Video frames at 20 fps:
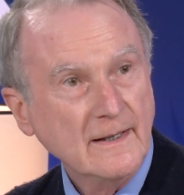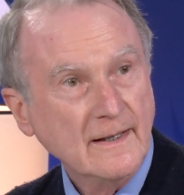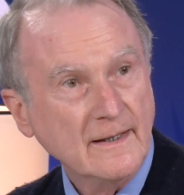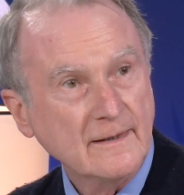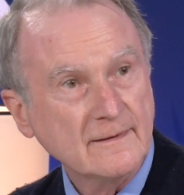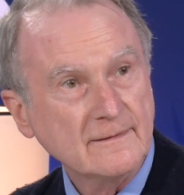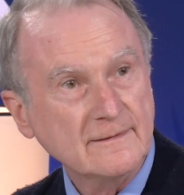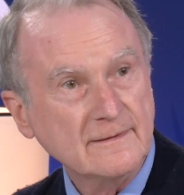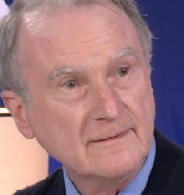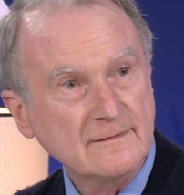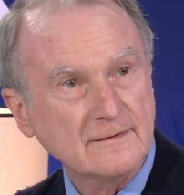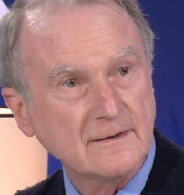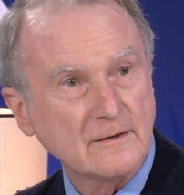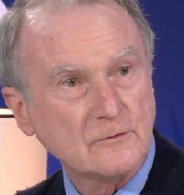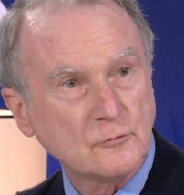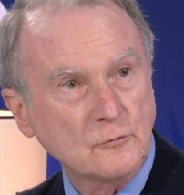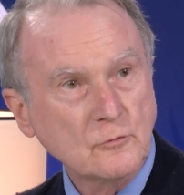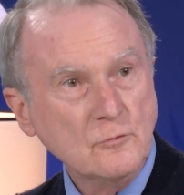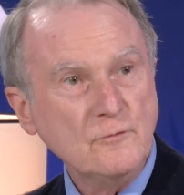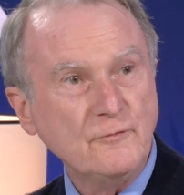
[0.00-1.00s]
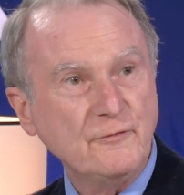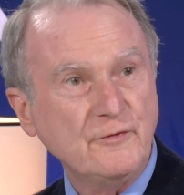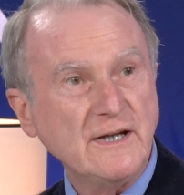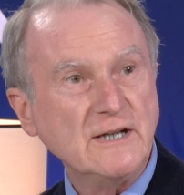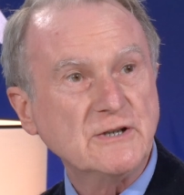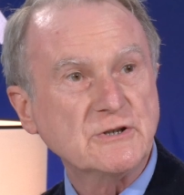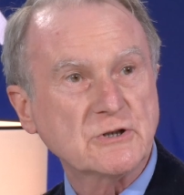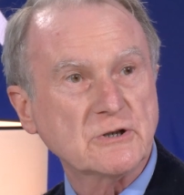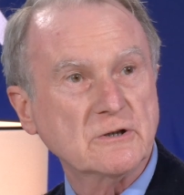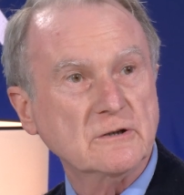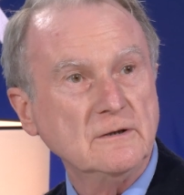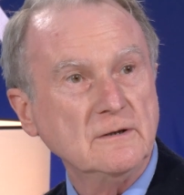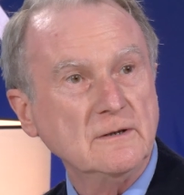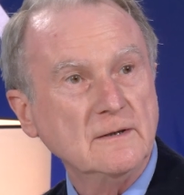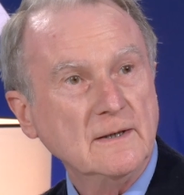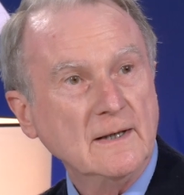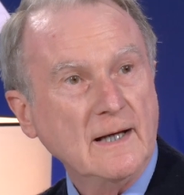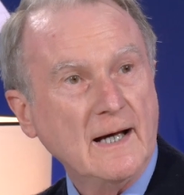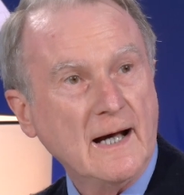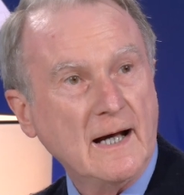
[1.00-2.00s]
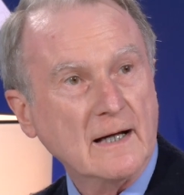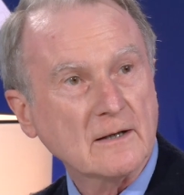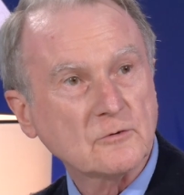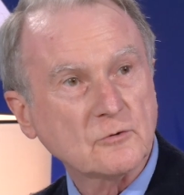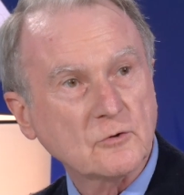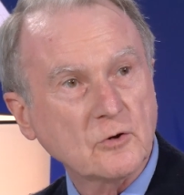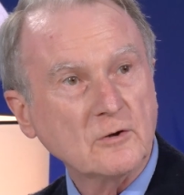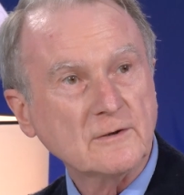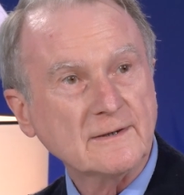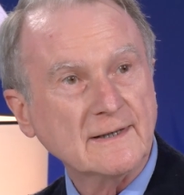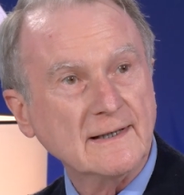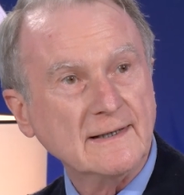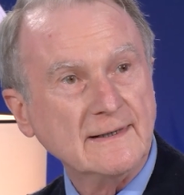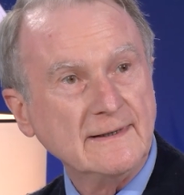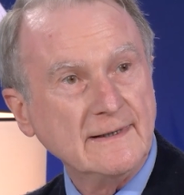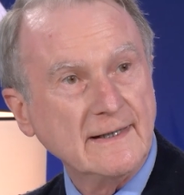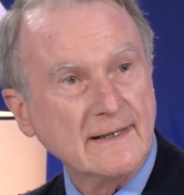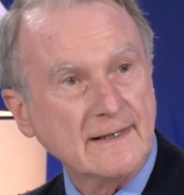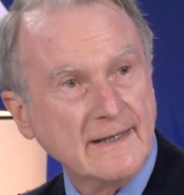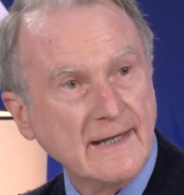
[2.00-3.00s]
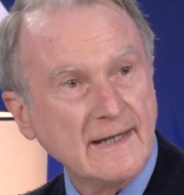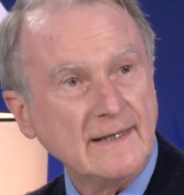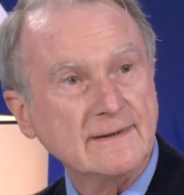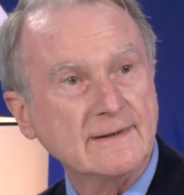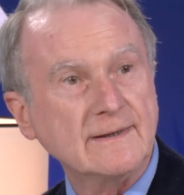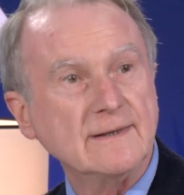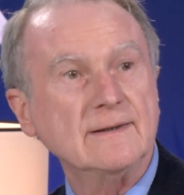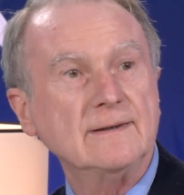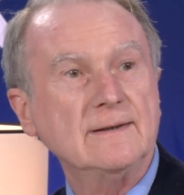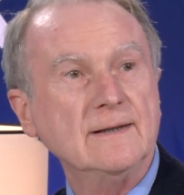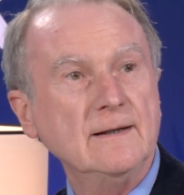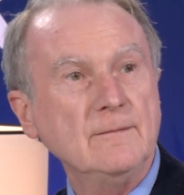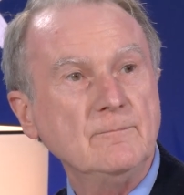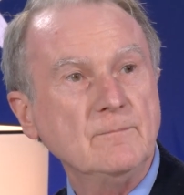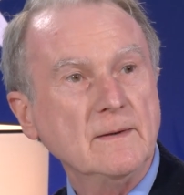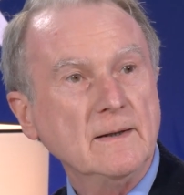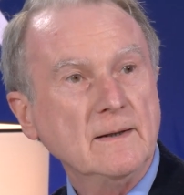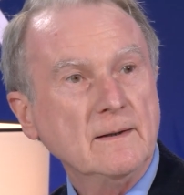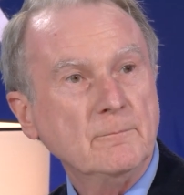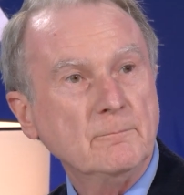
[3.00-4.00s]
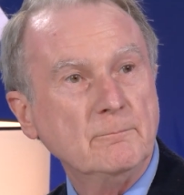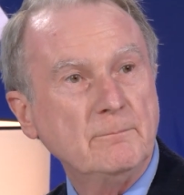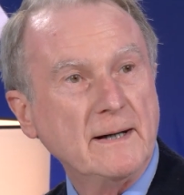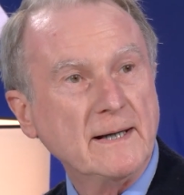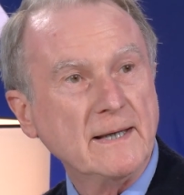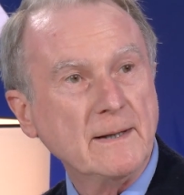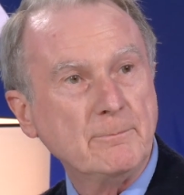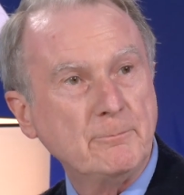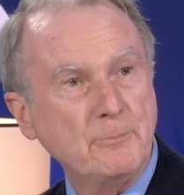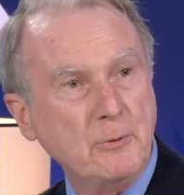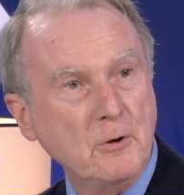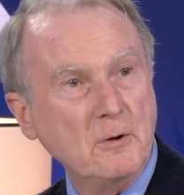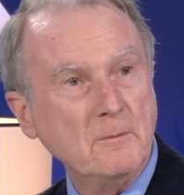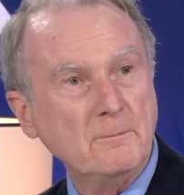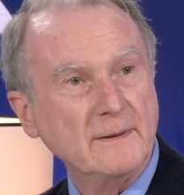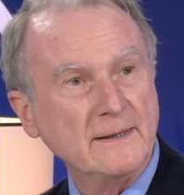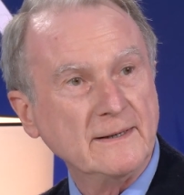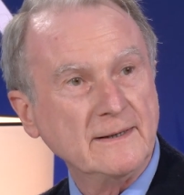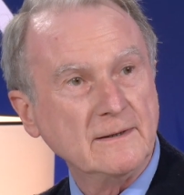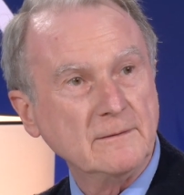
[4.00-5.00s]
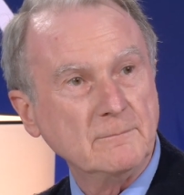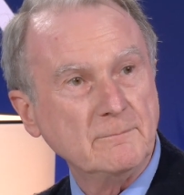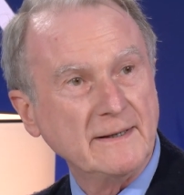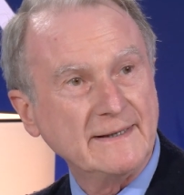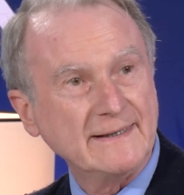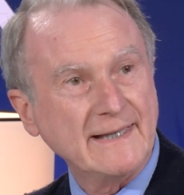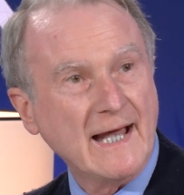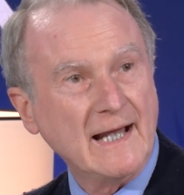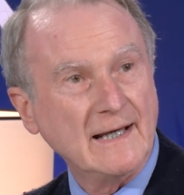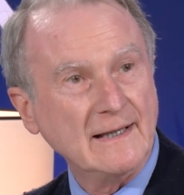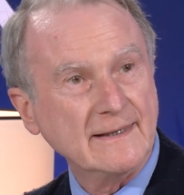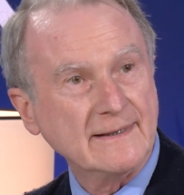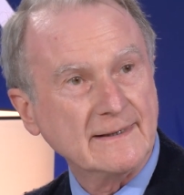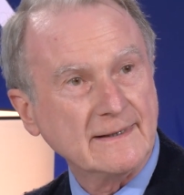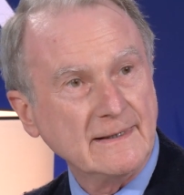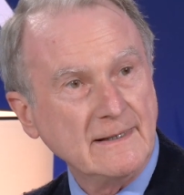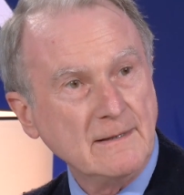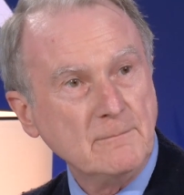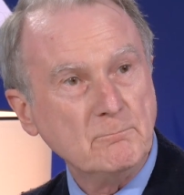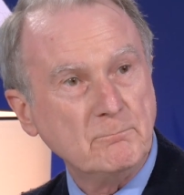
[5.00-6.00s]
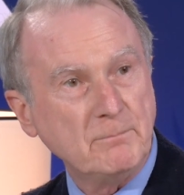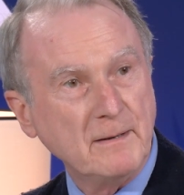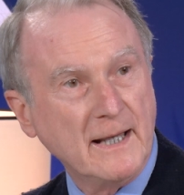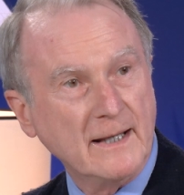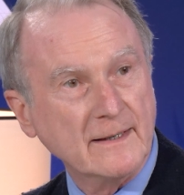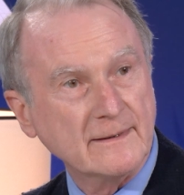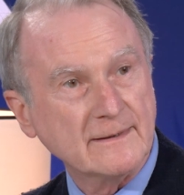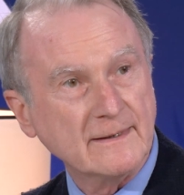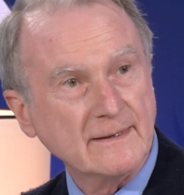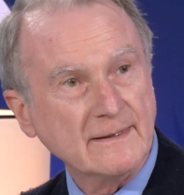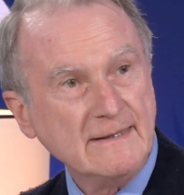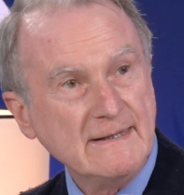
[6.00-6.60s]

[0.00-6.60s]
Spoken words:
And these two features are totally negated by a permanent metallic implant,